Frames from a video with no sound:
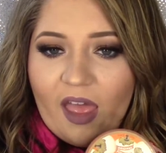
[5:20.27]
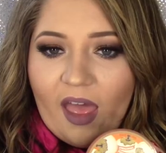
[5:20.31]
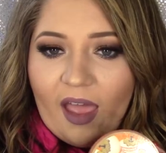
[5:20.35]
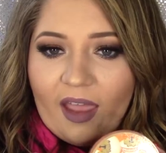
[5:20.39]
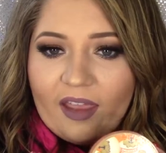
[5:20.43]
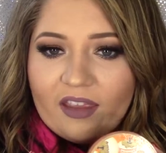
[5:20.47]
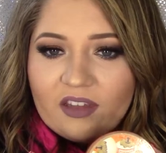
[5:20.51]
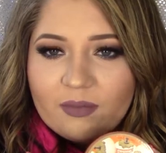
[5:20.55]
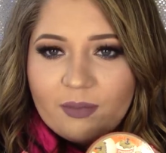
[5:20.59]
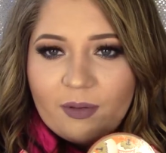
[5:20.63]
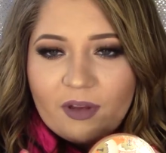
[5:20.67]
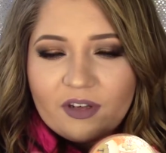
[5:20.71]

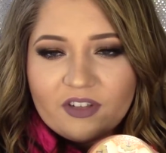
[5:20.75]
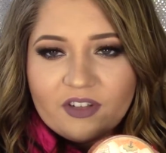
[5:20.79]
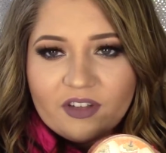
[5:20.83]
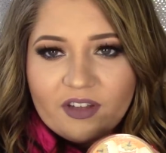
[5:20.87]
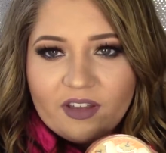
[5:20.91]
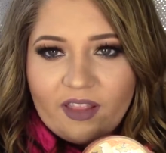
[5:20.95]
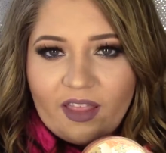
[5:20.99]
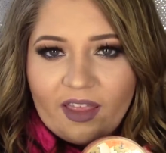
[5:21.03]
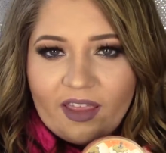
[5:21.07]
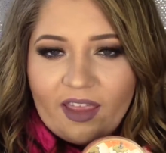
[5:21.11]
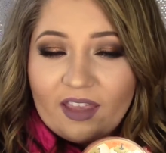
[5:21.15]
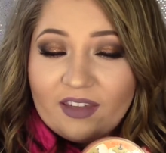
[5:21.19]
I
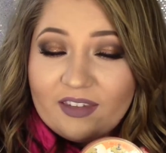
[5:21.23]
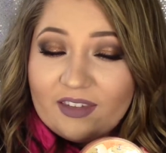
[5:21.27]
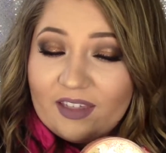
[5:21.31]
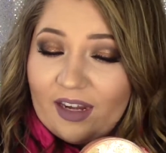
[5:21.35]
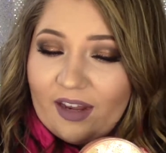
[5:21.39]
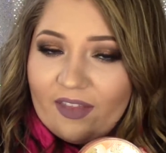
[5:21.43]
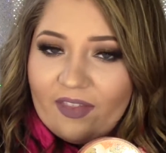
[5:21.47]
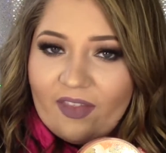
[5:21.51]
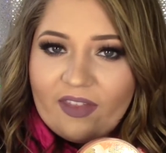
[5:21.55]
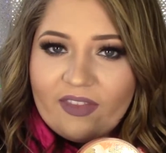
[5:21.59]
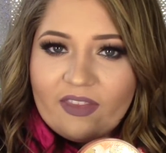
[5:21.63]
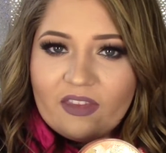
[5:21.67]
especially, like I said,
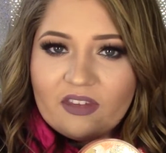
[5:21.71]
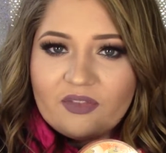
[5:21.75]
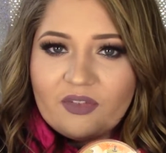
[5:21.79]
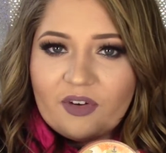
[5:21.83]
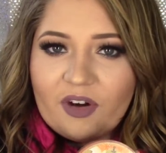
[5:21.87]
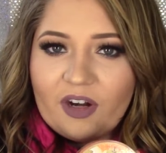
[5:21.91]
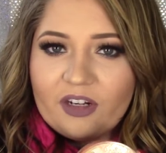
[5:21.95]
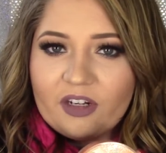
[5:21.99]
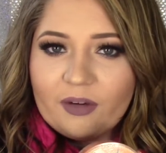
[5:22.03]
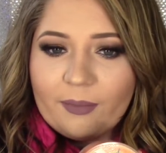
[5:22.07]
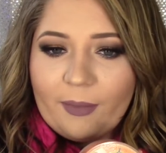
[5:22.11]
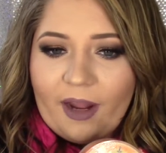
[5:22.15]
I like this
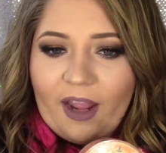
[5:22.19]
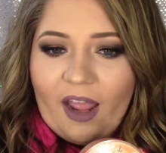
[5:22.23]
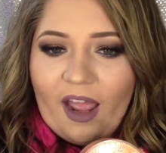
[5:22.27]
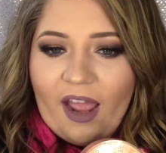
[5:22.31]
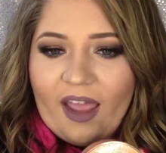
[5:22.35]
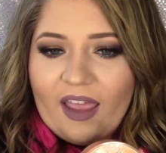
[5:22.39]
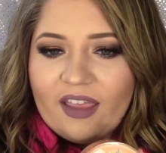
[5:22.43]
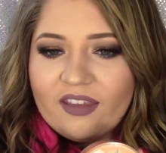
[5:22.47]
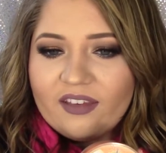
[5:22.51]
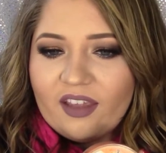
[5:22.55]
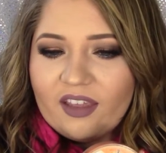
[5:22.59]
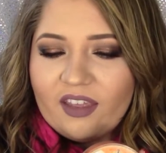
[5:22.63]
for under my eyes.